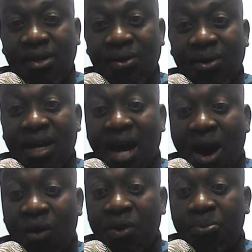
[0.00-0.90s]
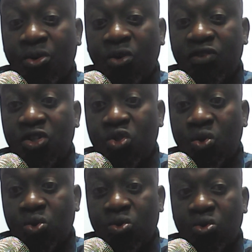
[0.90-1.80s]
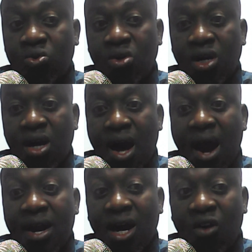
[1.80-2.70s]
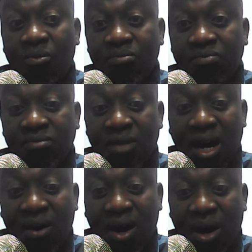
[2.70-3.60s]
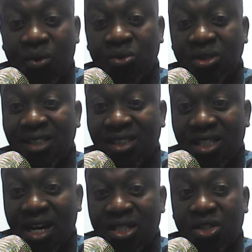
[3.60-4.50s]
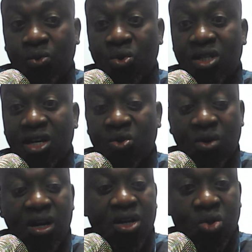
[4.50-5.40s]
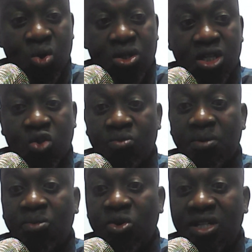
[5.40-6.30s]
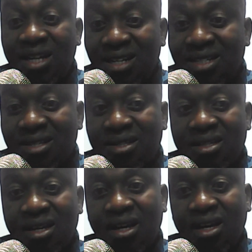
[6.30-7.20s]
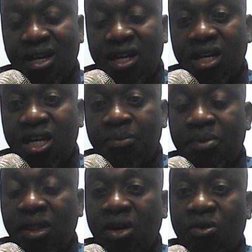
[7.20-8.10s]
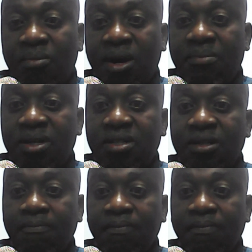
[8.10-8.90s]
okay, how the prophets used to do and how the church was actually exhorted to be more diligent in keeping the commandments.